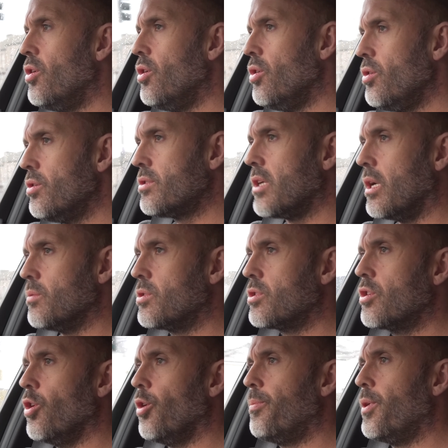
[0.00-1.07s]
also
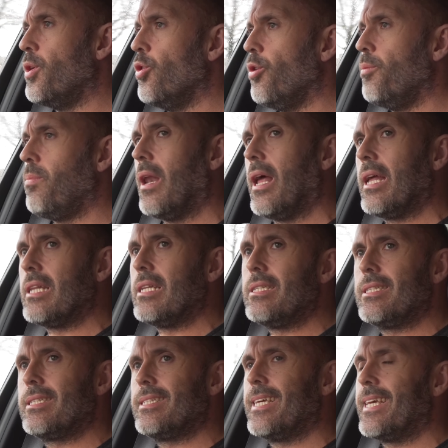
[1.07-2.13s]
scup your
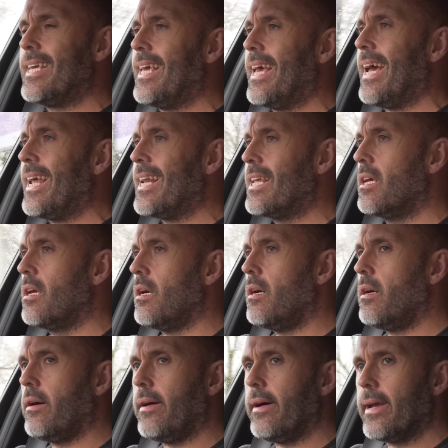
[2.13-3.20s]
plans to get
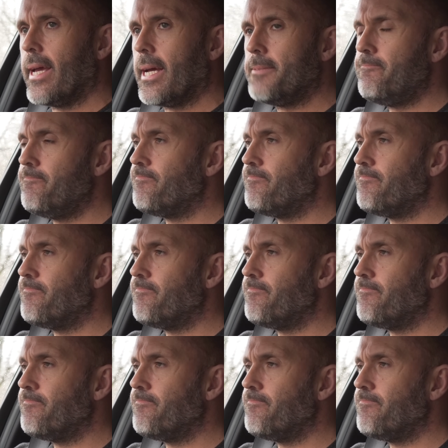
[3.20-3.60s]
car hire.